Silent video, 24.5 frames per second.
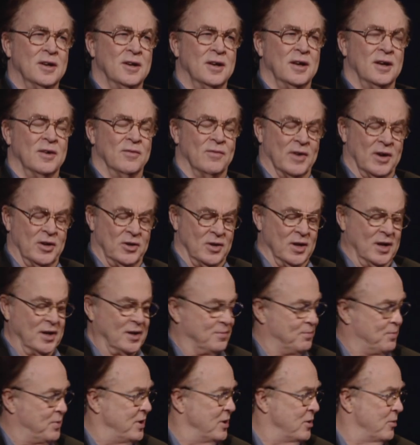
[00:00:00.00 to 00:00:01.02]
if I'd, like
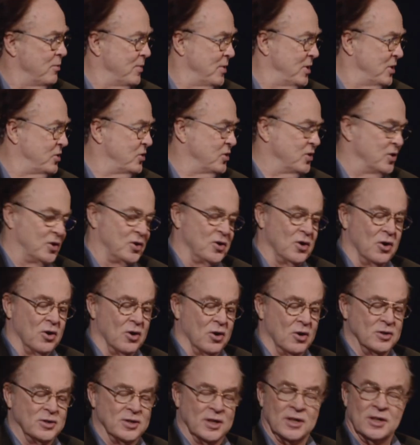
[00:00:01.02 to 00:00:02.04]
Peter mentioned the
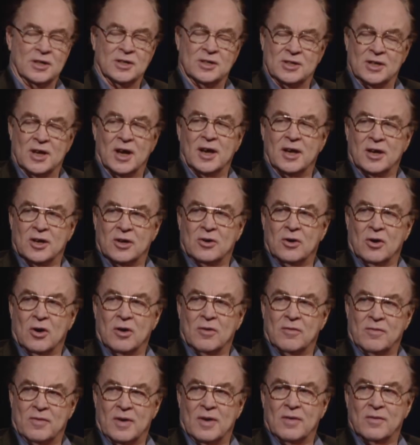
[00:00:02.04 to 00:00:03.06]
cards, I design a card
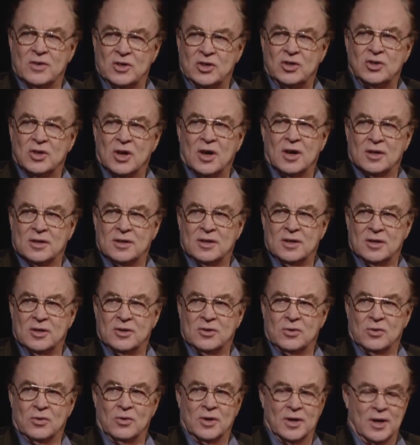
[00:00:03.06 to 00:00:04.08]
for every shot.
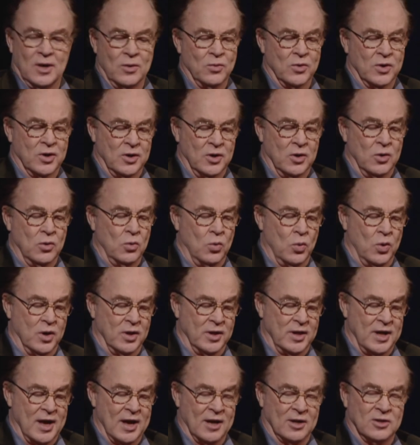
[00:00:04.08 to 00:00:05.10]
Editorially, mm-hmm. I want to know where
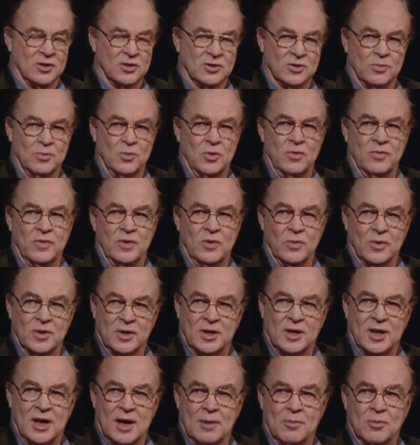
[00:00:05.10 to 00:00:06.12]
the actors are moving, where the
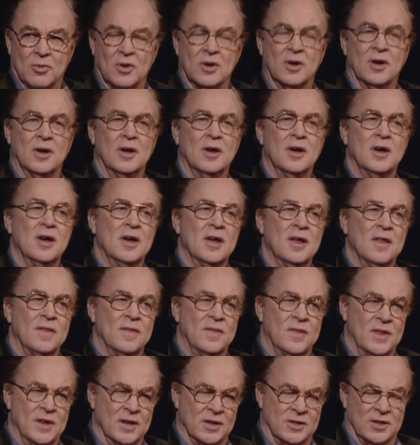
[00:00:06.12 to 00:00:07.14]
camera.
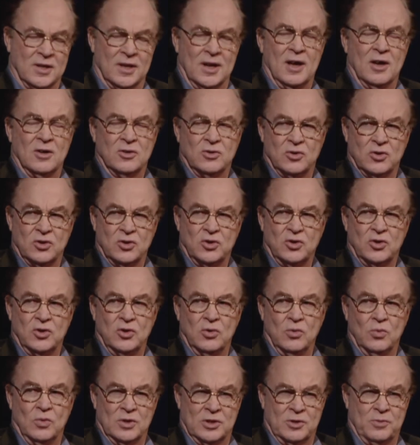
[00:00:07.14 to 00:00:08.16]
This allows you to shoot
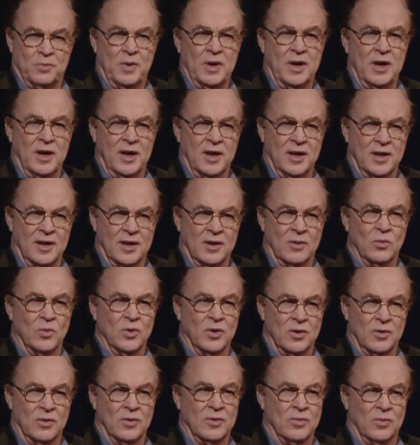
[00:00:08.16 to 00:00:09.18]
with speed and
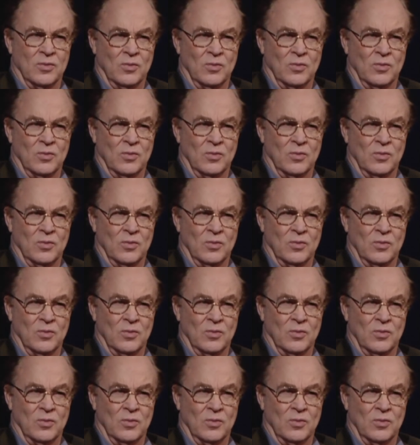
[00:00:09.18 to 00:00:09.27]
with